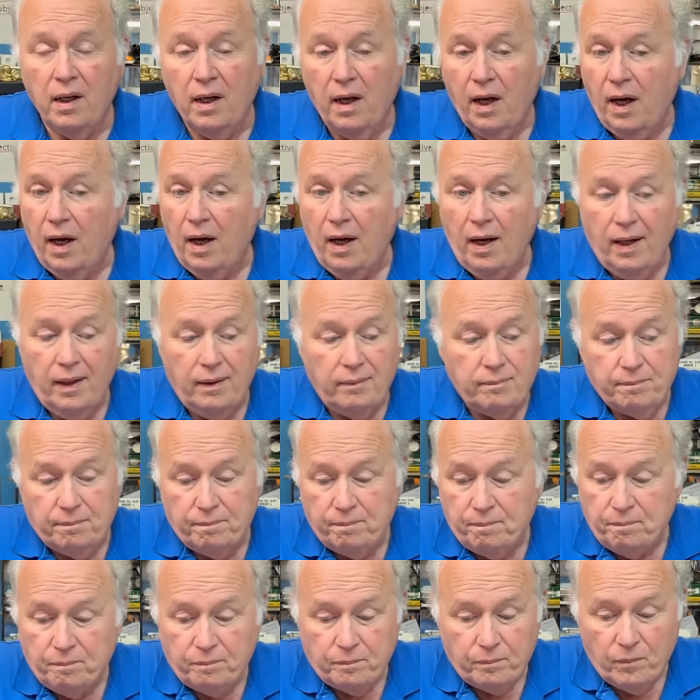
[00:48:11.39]
Um,
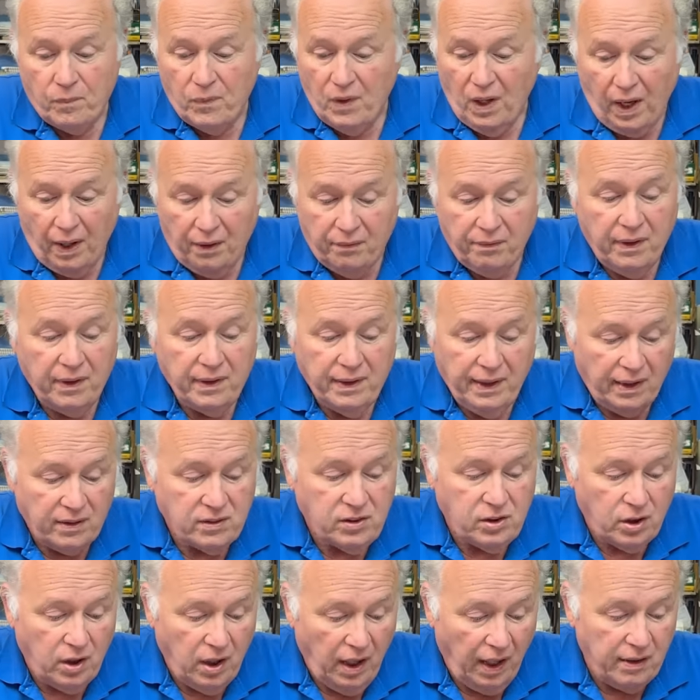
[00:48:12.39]
I think that's
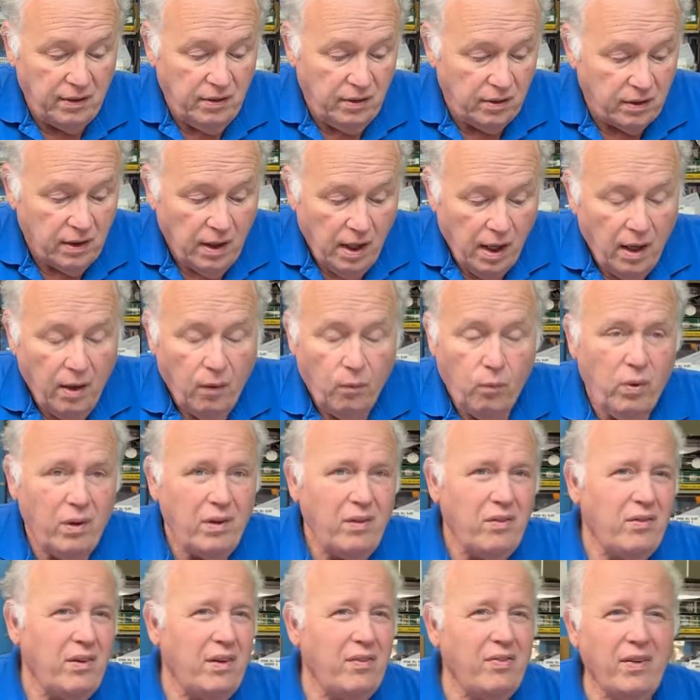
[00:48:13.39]
good. And what
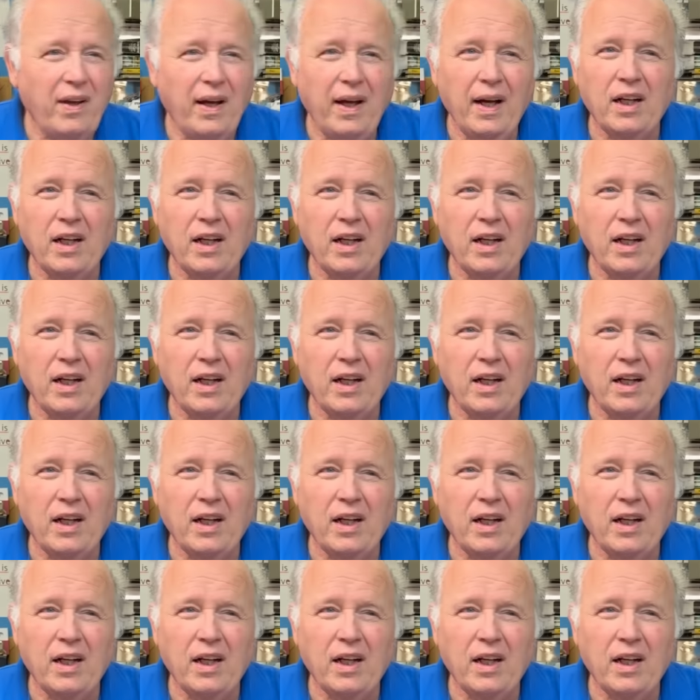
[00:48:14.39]
did they say?